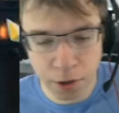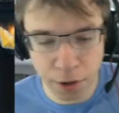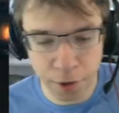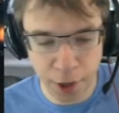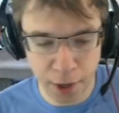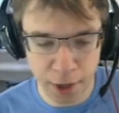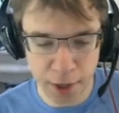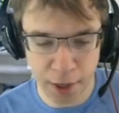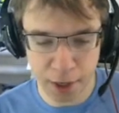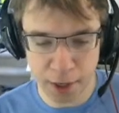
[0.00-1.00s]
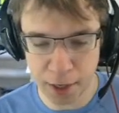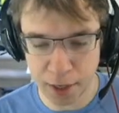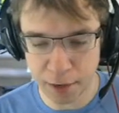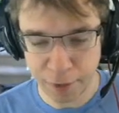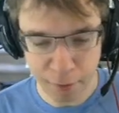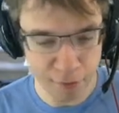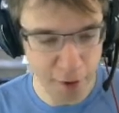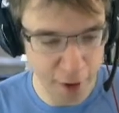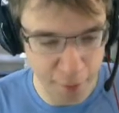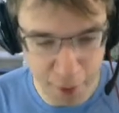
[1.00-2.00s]
Okay, Inflame's
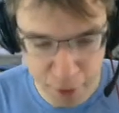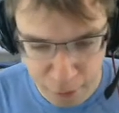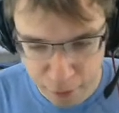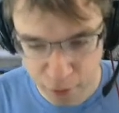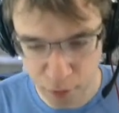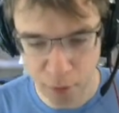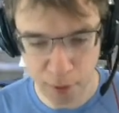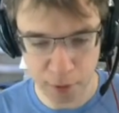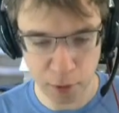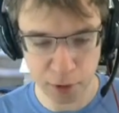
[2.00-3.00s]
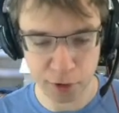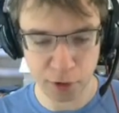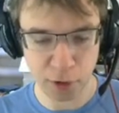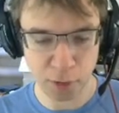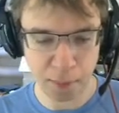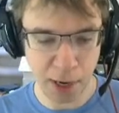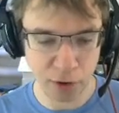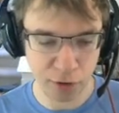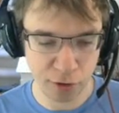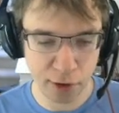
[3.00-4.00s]
very expensive, so we're probably going to Bash
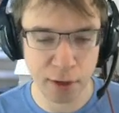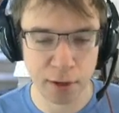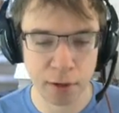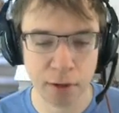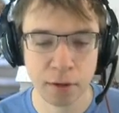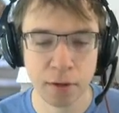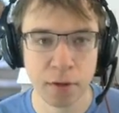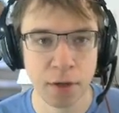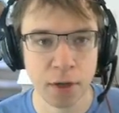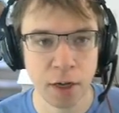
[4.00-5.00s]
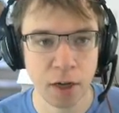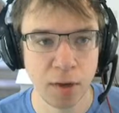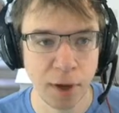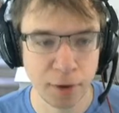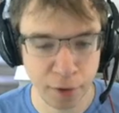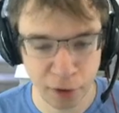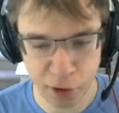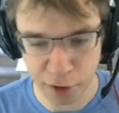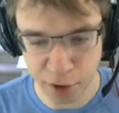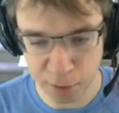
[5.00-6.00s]
Strike. I don't think
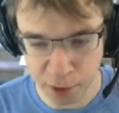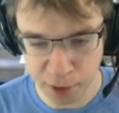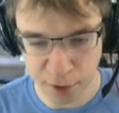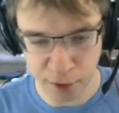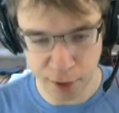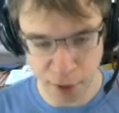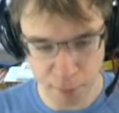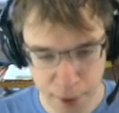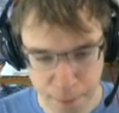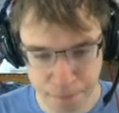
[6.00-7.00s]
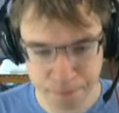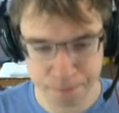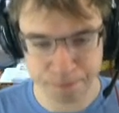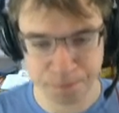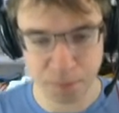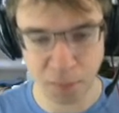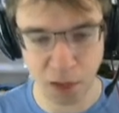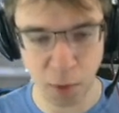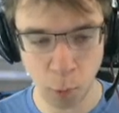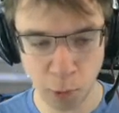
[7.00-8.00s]
that's going to be lethal on anybody.
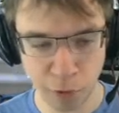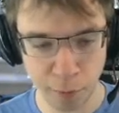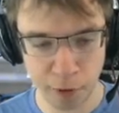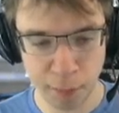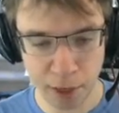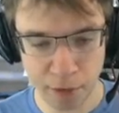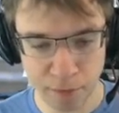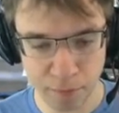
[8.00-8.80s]
Wounds are pretty bad.